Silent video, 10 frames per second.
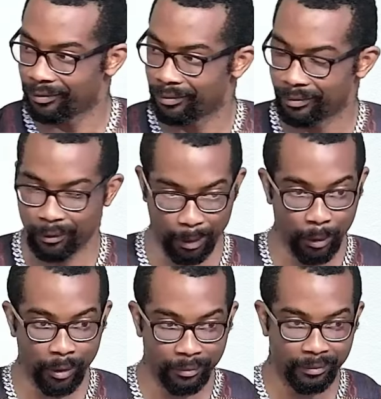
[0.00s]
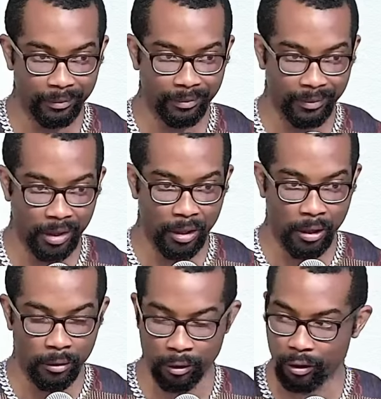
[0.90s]
Remember?
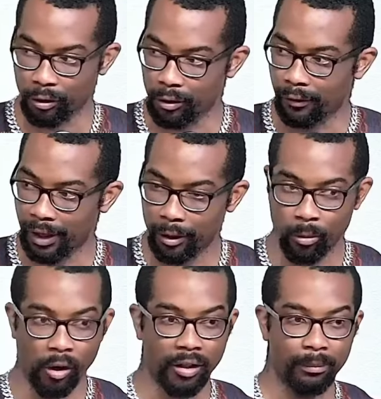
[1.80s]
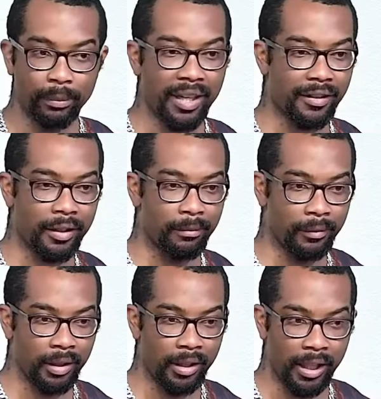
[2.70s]
Jesus was already walking past him.
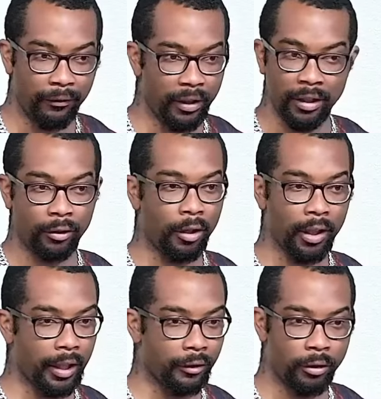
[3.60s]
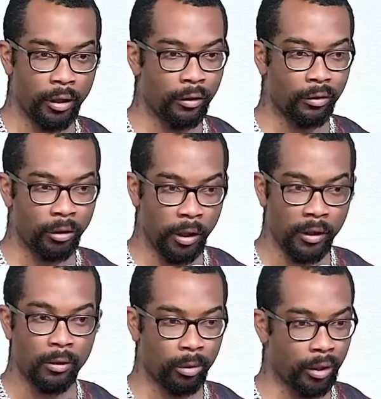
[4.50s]
If he didn't call out, Jesus, Jesus
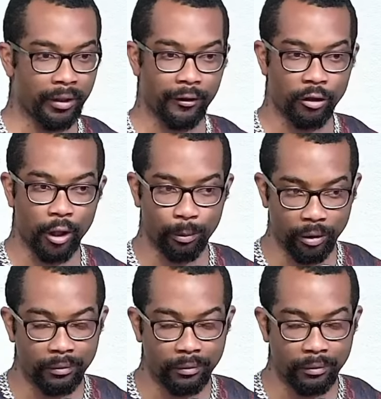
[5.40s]
would not have stopped.